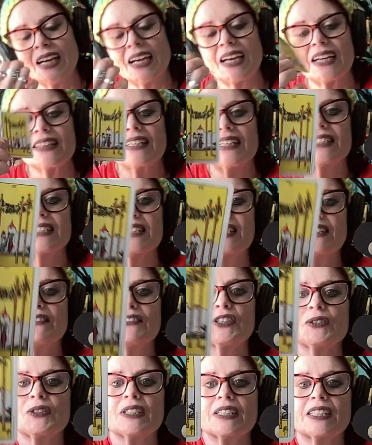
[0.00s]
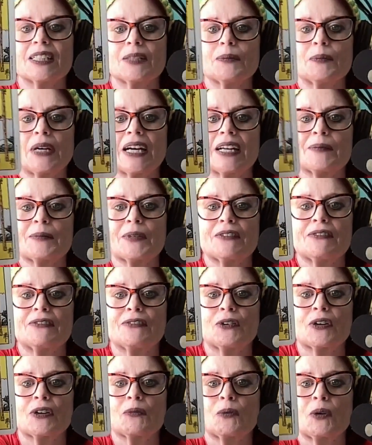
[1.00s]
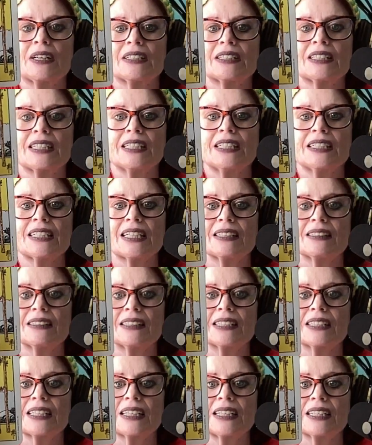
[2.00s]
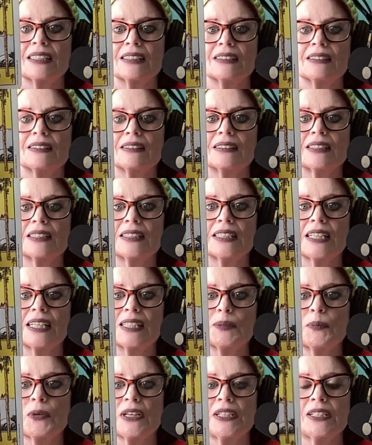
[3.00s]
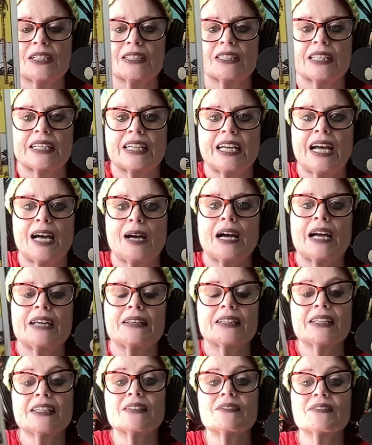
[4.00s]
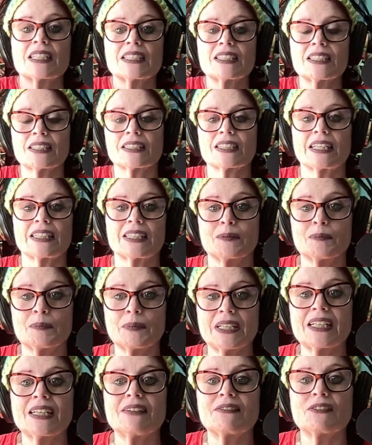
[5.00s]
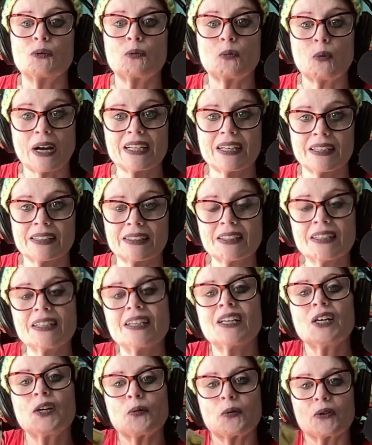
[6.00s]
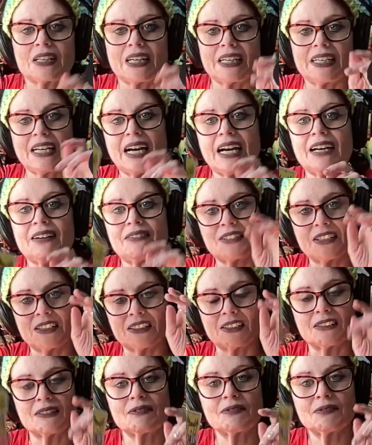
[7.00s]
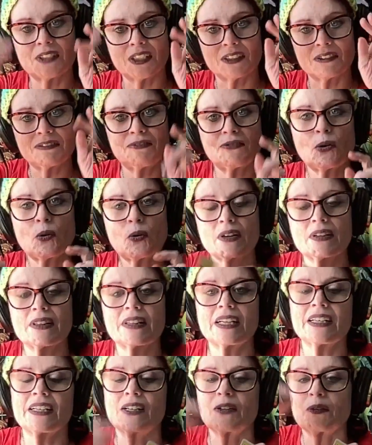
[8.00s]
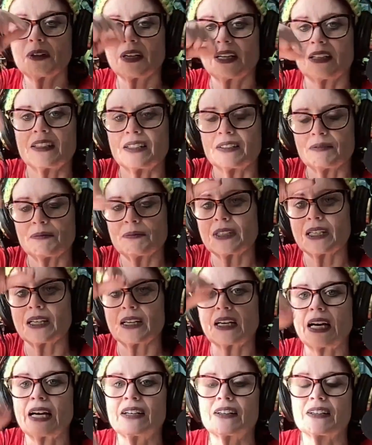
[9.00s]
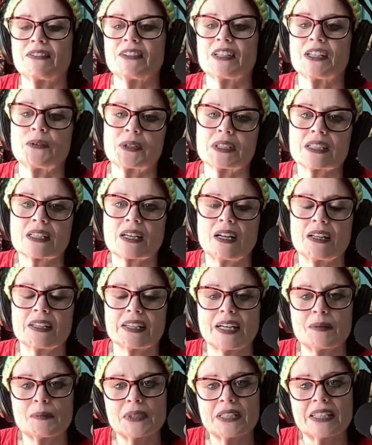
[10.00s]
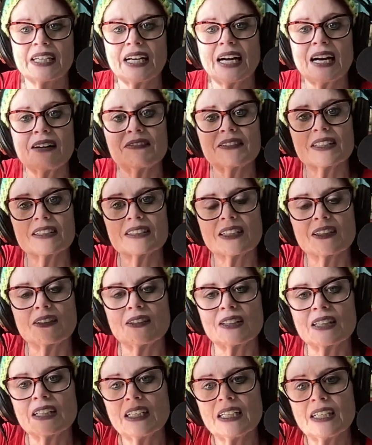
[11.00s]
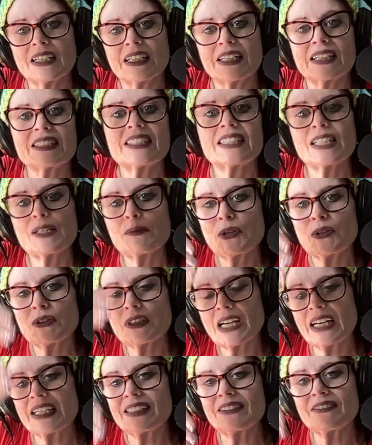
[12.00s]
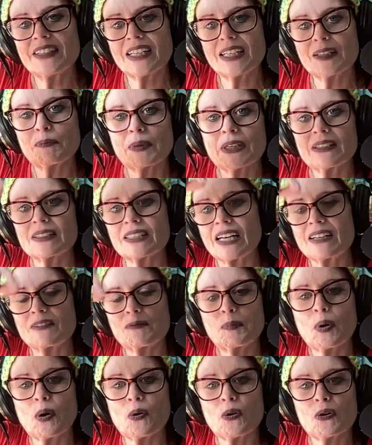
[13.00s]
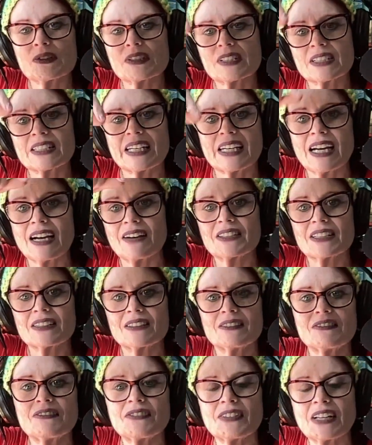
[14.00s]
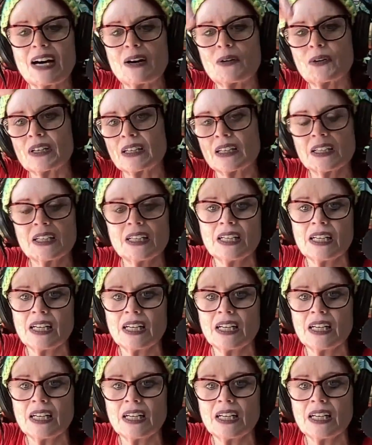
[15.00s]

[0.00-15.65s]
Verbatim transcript: And this, if you look at the bottom of the Four of Wands, it's like a celebration. Like a, I think of this as like the medieval wedding where they have the fourth, you know, and the, I don't even know what to call that, but they have the little gazebo kind of thing built out of poles, and they have the little flower